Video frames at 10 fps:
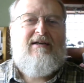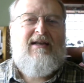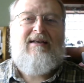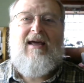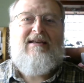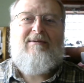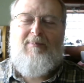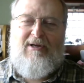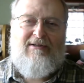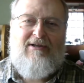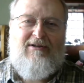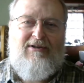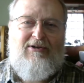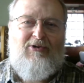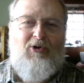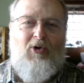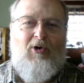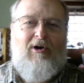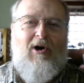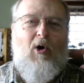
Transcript: enlightenment or